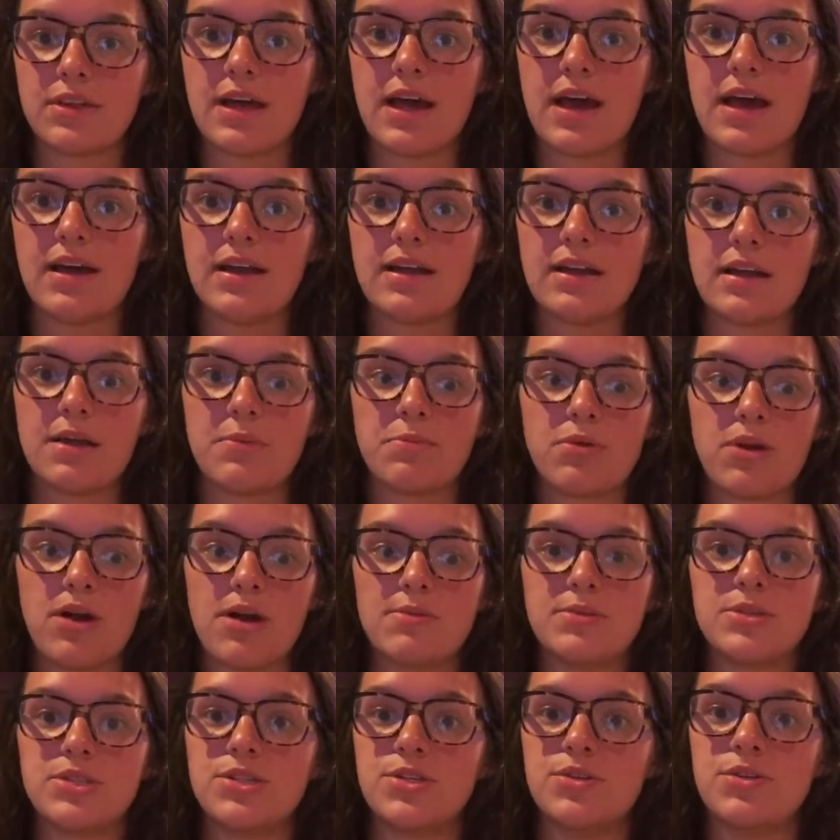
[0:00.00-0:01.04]
that, and I
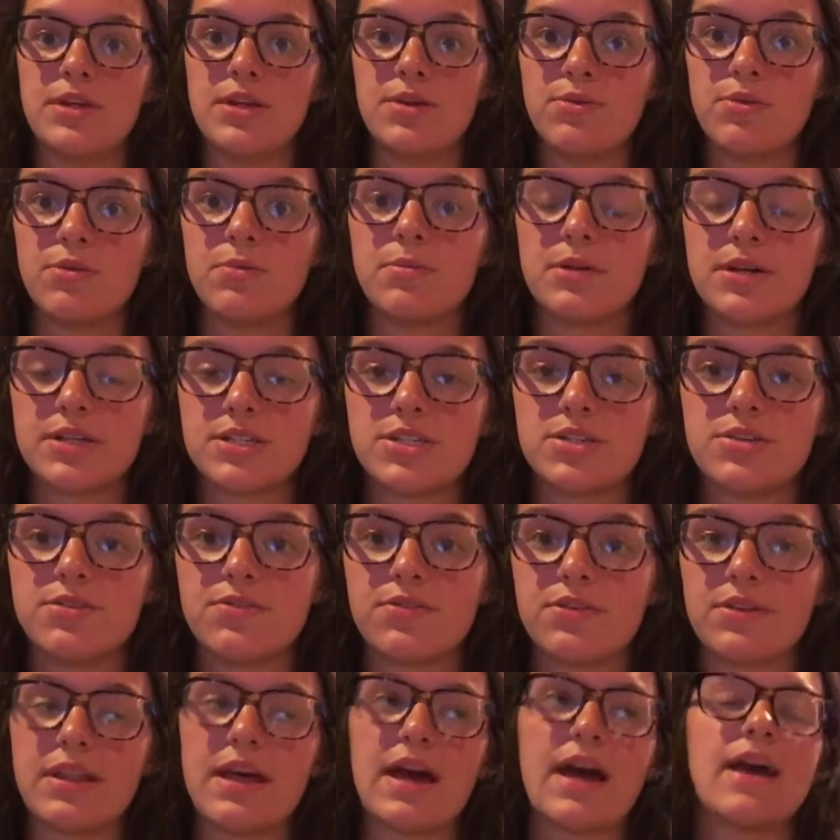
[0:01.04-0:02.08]
promise you, he will bless you
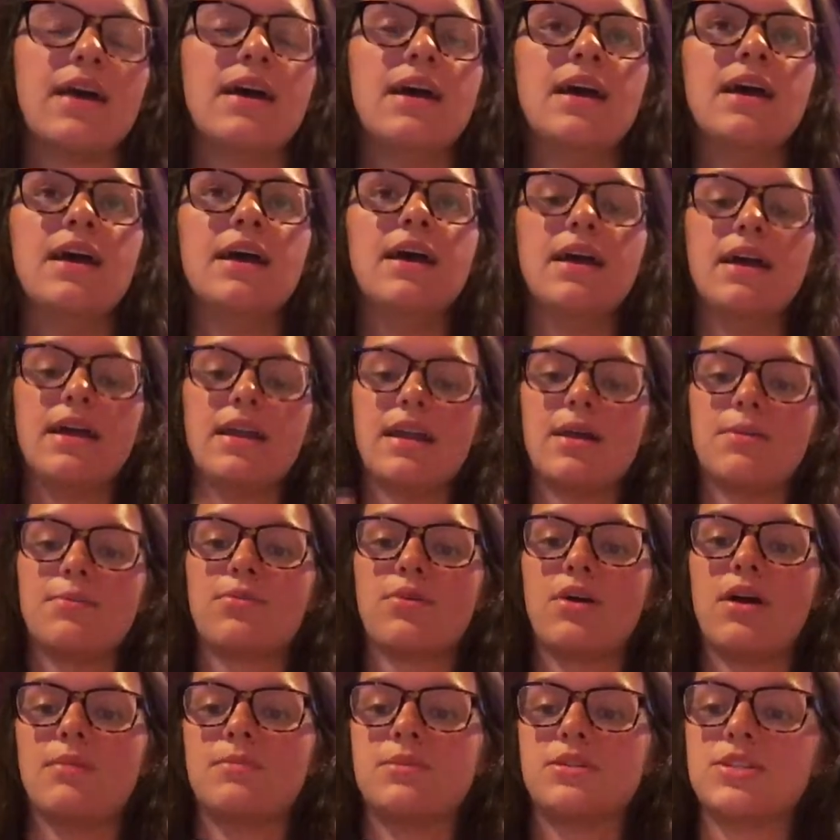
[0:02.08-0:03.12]
for that. And I
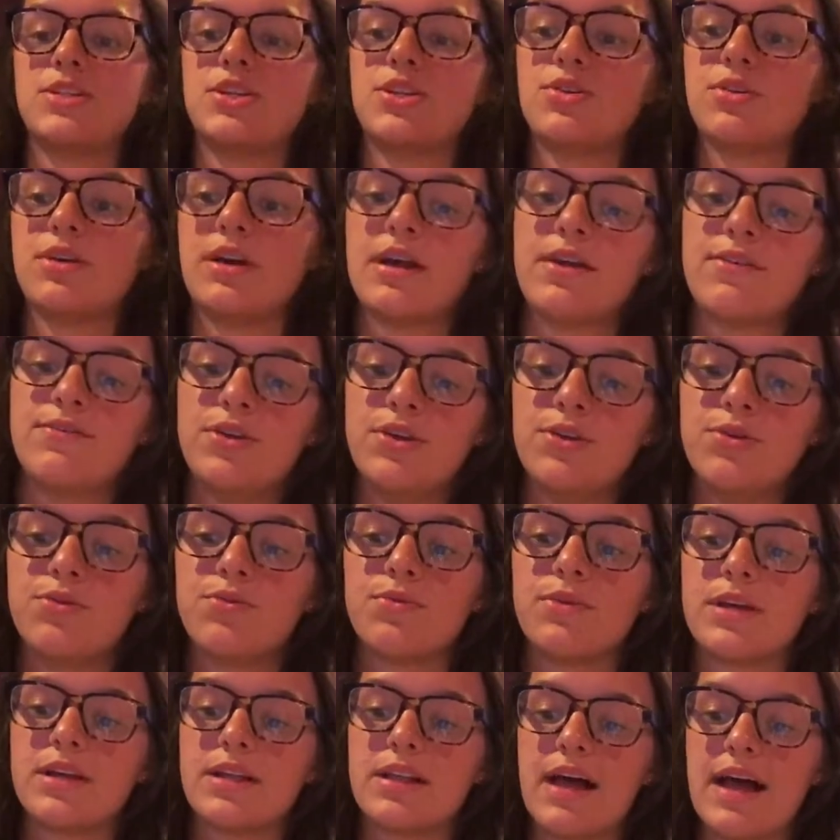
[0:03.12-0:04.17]
promise you, if you
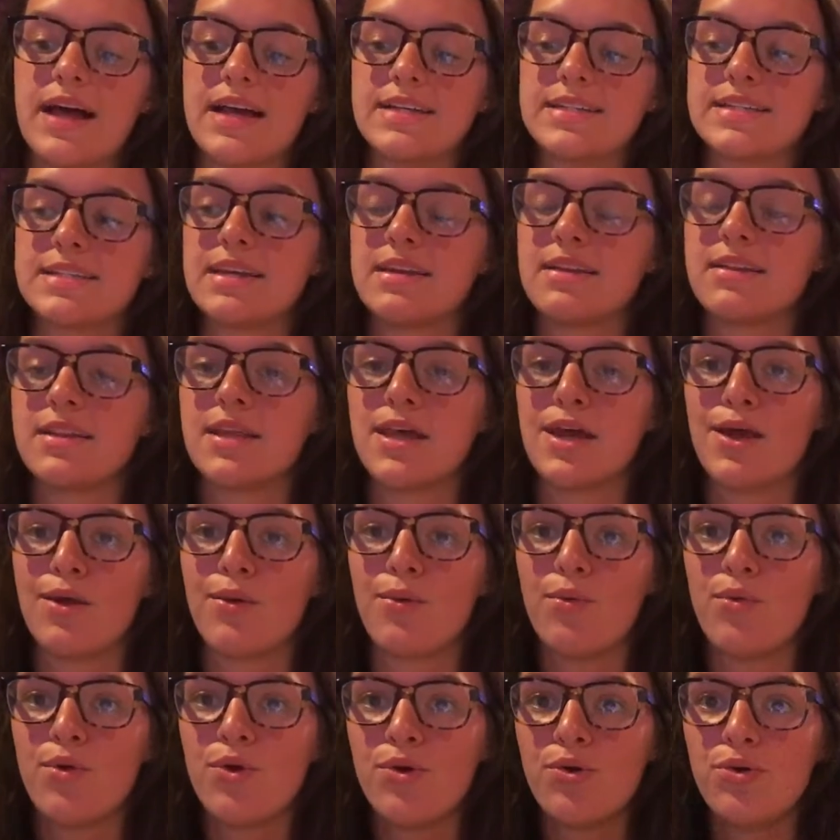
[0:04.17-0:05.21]
realize that
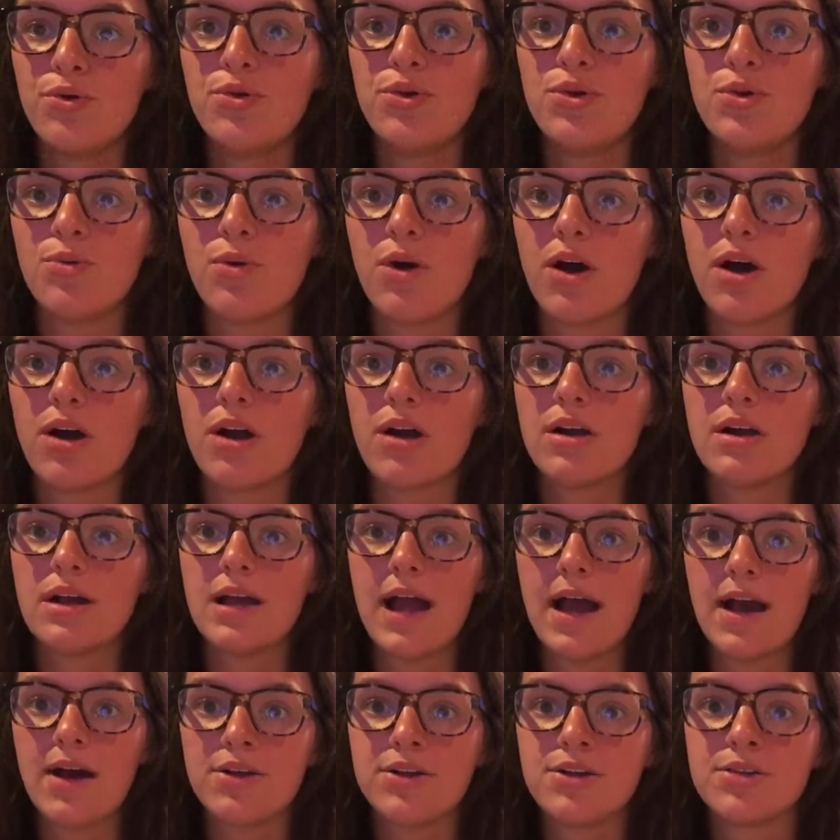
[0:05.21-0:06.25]
who you are,
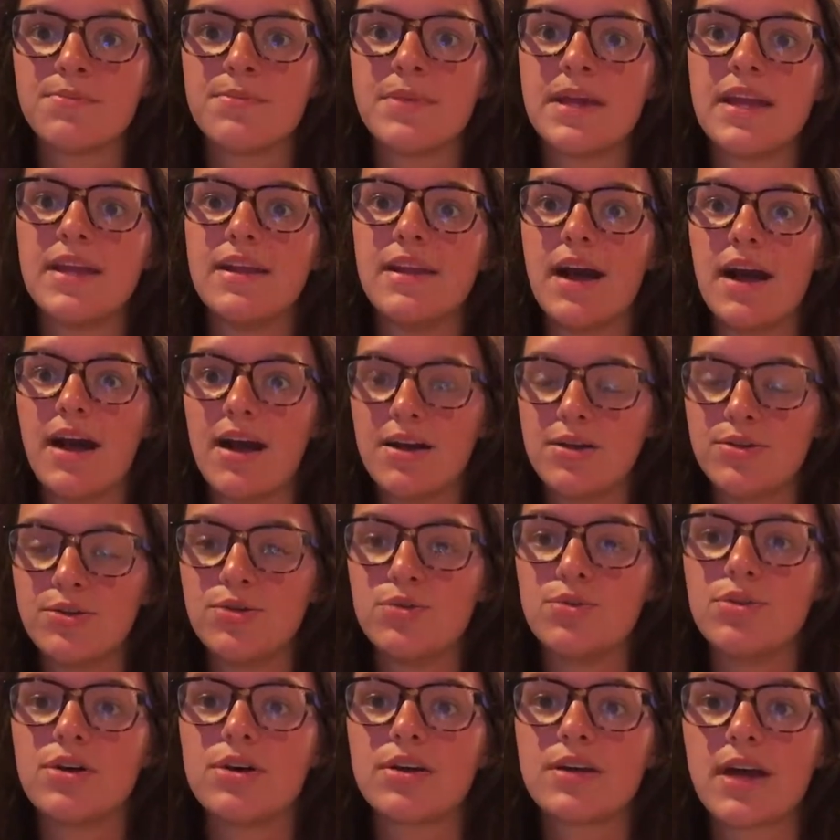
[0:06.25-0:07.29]
how you're made, how
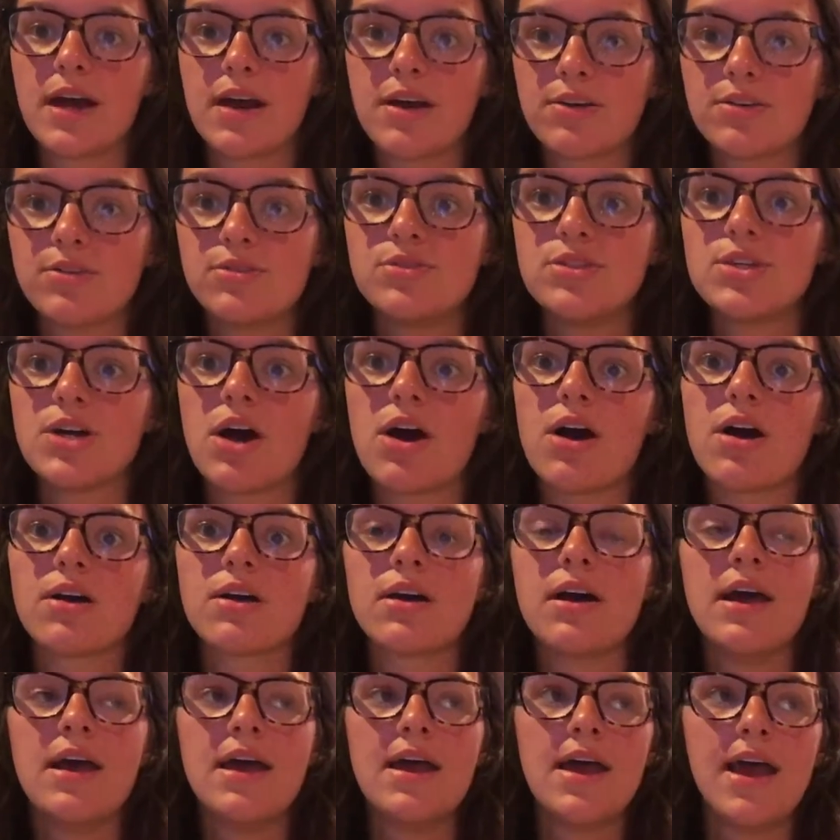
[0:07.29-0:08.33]
you look, how you
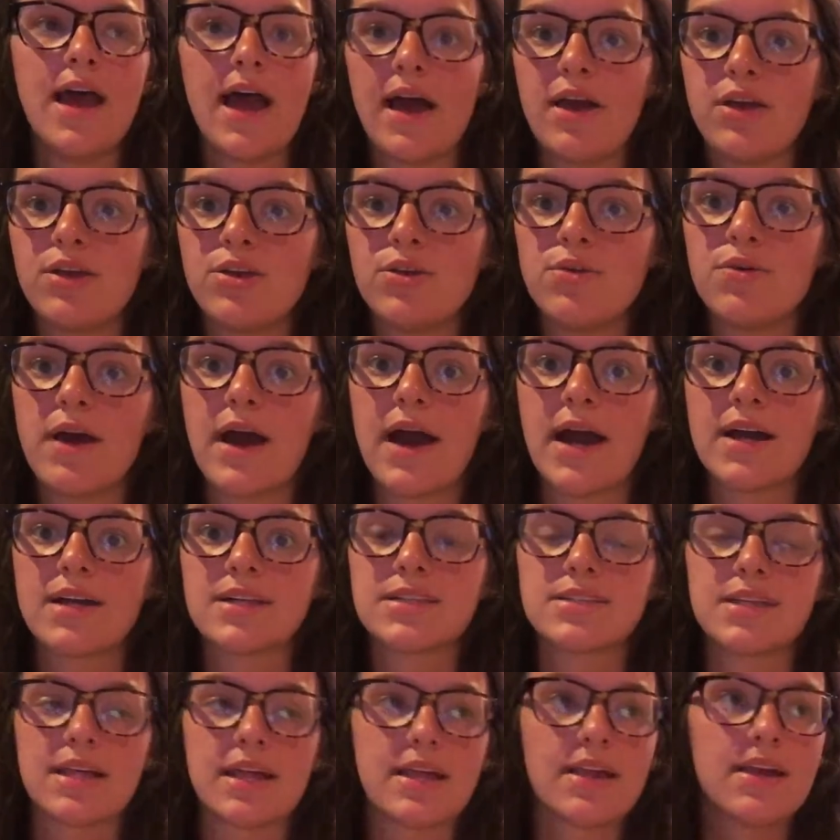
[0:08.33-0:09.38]
talk, how you
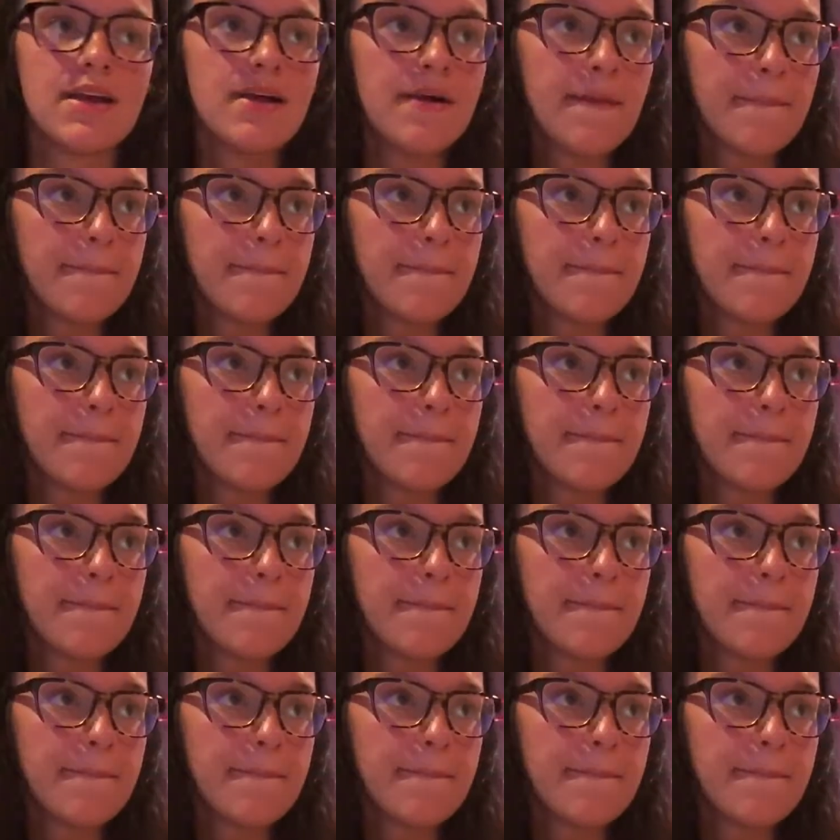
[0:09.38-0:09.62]
act, like,